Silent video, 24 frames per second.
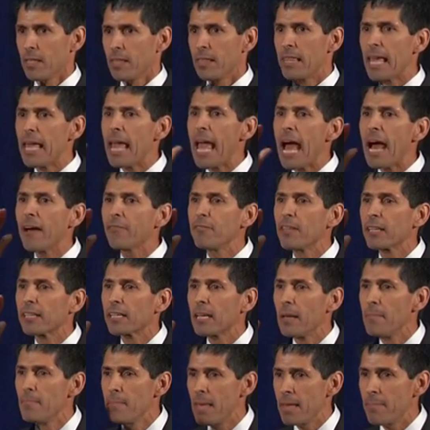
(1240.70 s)
they have the
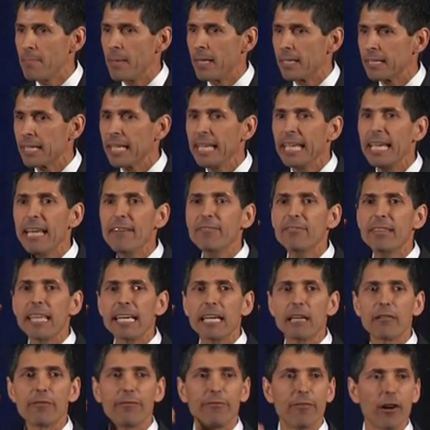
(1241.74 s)
commitment, if they
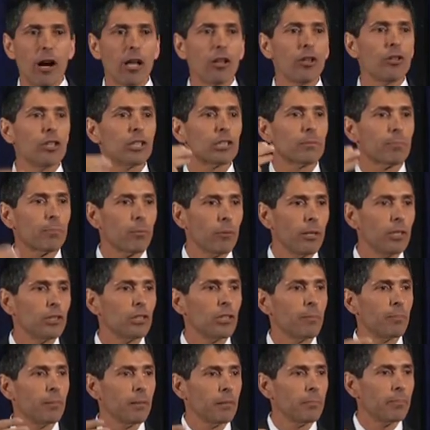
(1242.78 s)
can follow this
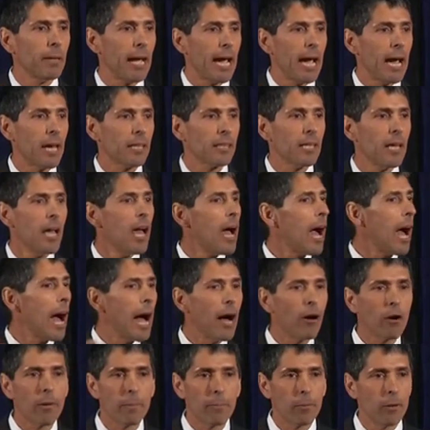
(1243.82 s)
principled path.
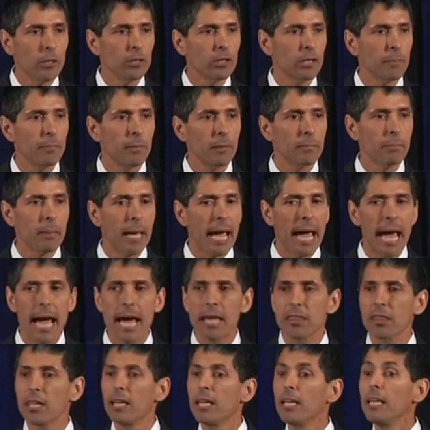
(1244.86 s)
Our principled
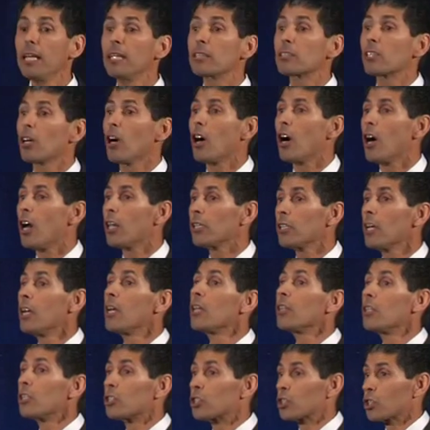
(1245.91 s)
path is called
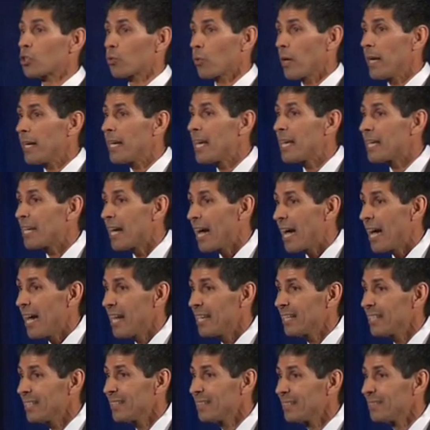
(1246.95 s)
the Straight A
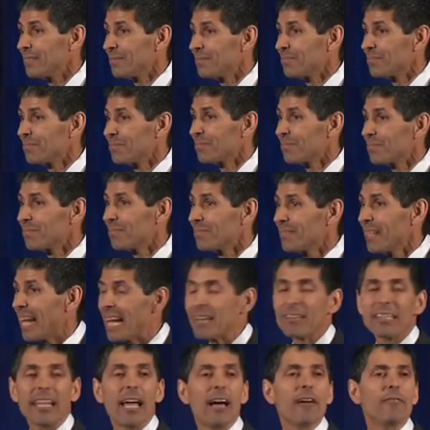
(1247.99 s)
Guide.
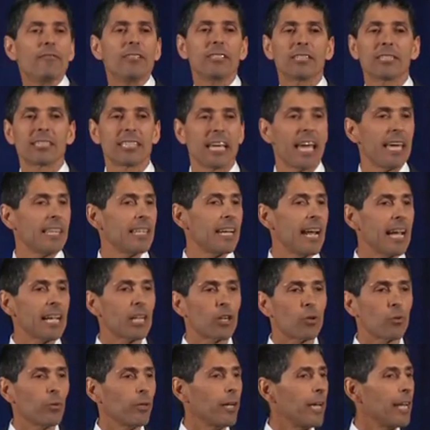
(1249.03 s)
I'd love to say that I
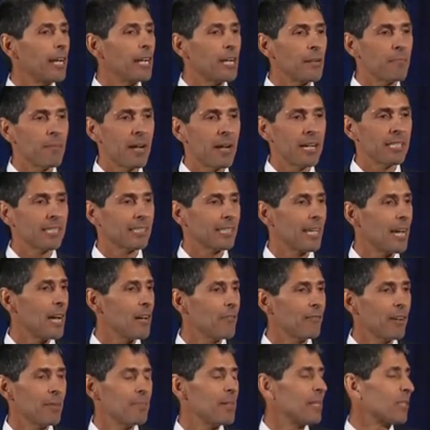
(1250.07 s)
created it
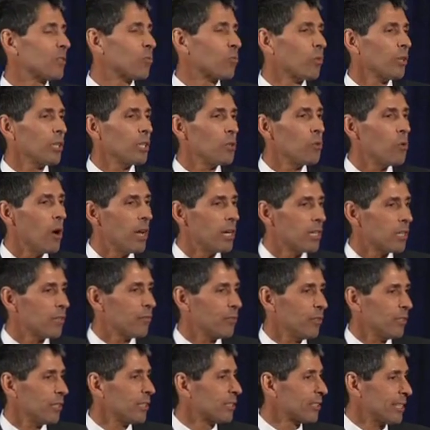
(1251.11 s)
myself. I mean, it's really
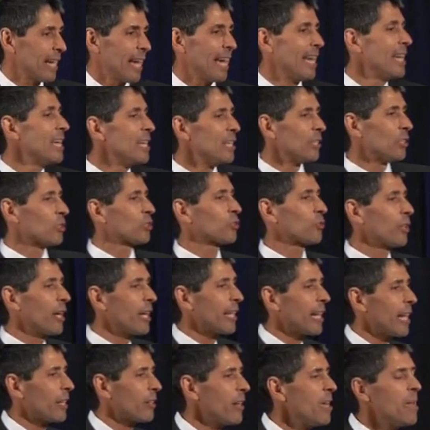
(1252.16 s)
wonderful to say the Straight A
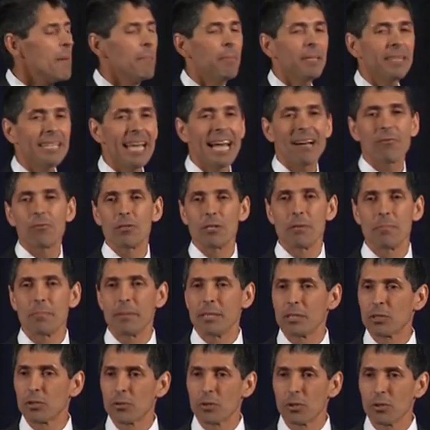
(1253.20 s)
Guide, but that wouldn't be
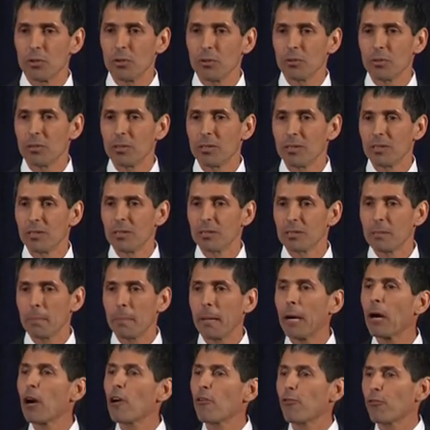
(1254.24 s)
true. To
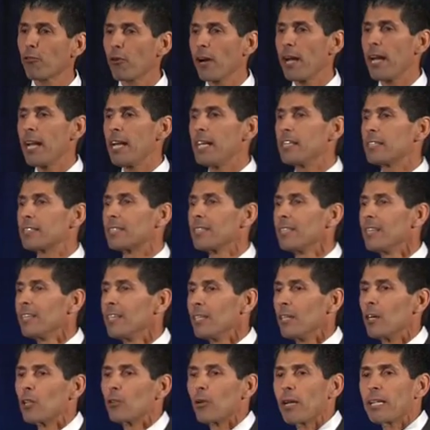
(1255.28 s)
paraphrase,
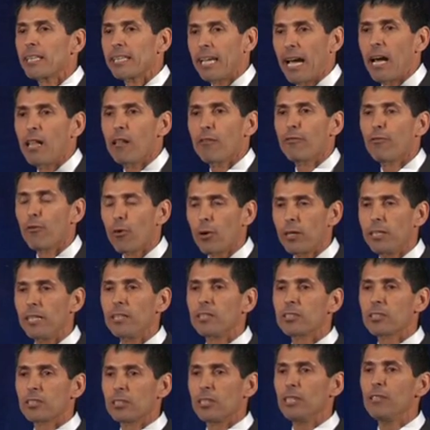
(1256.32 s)
great Californian
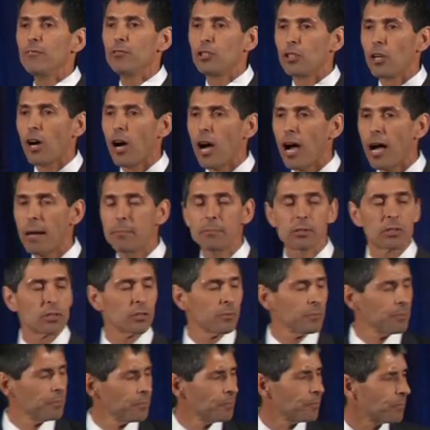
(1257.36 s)
Steve Jobs,
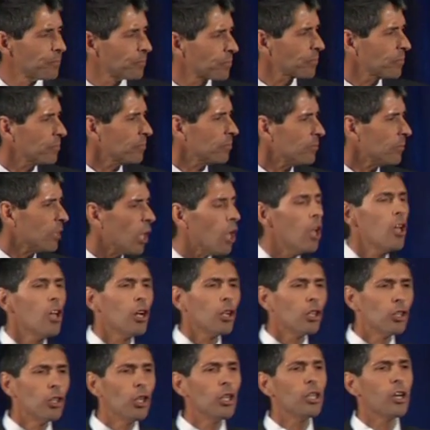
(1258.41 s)

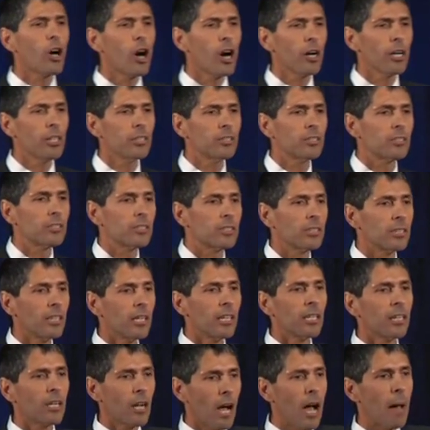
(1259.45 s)
good artists
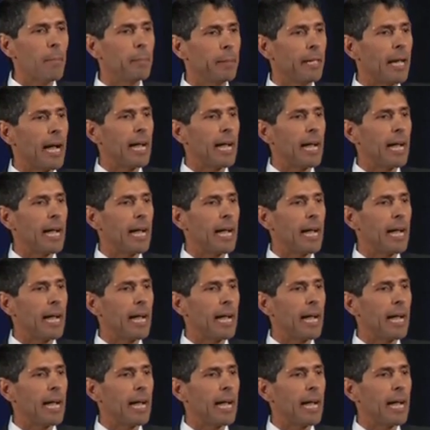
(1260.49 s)
copy